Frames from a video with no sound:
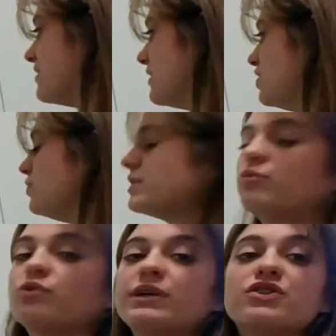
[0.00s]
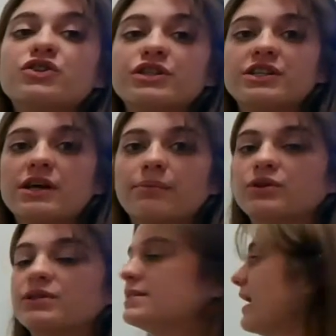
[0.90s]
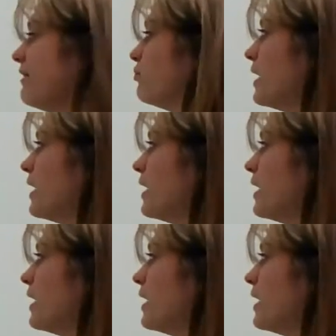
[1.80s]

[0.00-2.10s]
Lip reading: to do some research into that person's life,